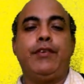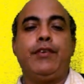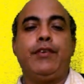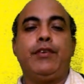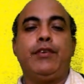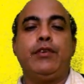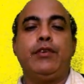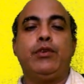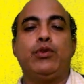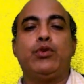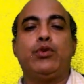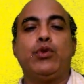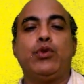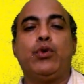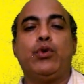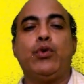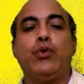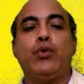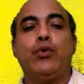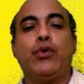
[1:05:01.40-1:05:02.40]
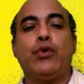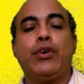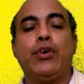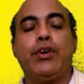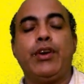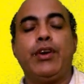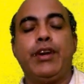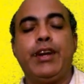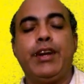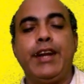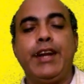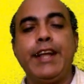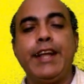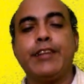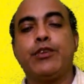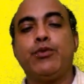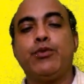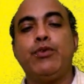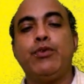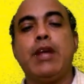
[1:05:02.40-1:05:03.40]
so next
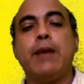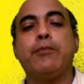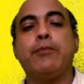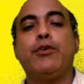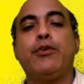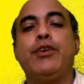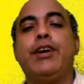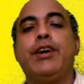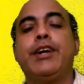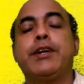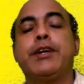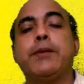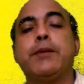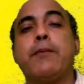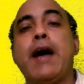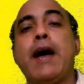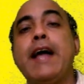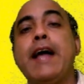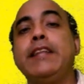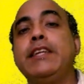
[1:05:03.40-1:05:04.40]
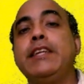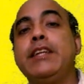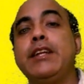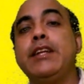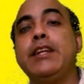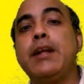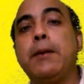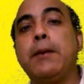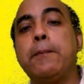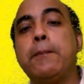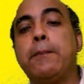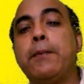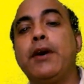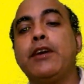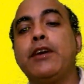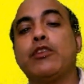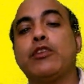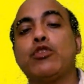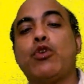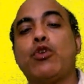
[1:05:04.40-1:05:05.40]
we have to determine the
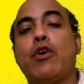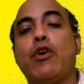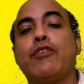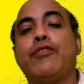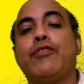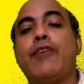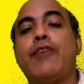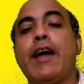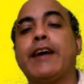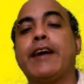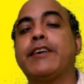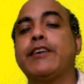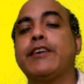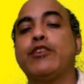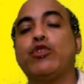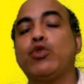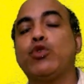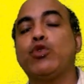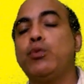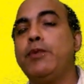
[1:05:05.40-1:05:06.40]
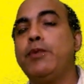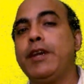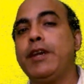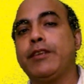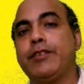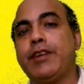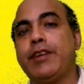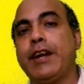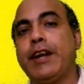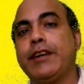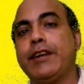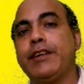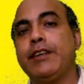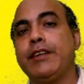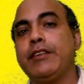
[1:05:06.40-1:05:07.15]
numbers of factors to be extracted.